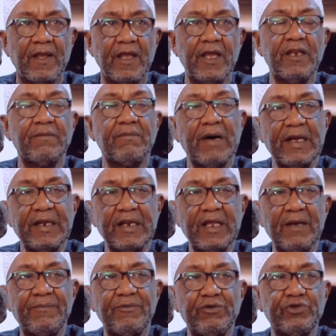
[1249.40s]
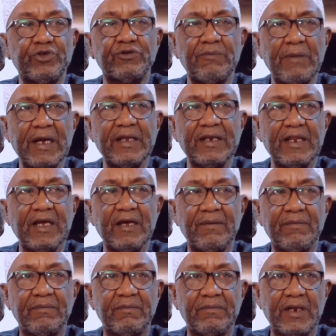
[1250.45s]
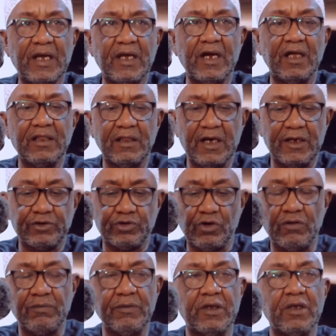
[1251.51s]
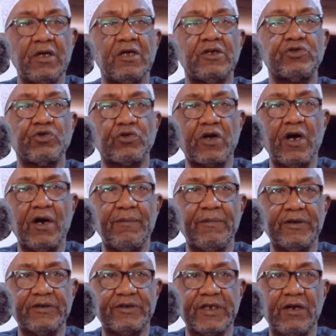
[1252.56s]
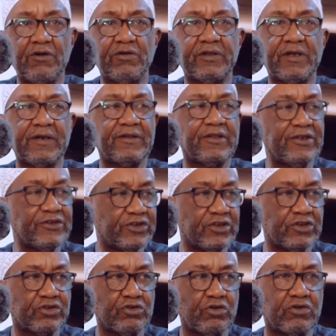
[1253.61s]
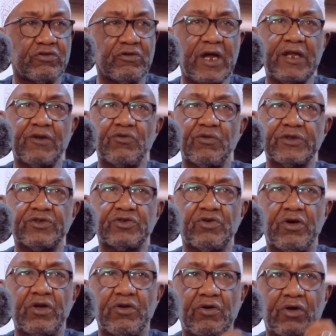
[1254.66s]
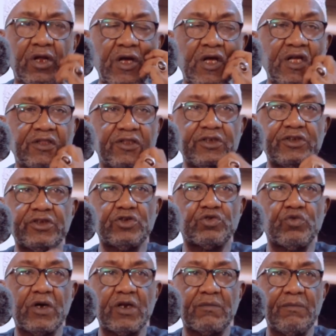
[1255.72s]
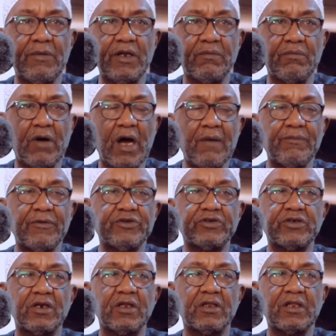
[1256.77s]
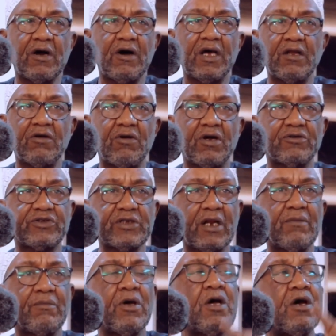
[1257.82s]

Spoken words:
In my name, use my name. Like Allah told me to come and tell you that this is not right what's going on. This is what made Muhammad sallallahu alaihi wasallam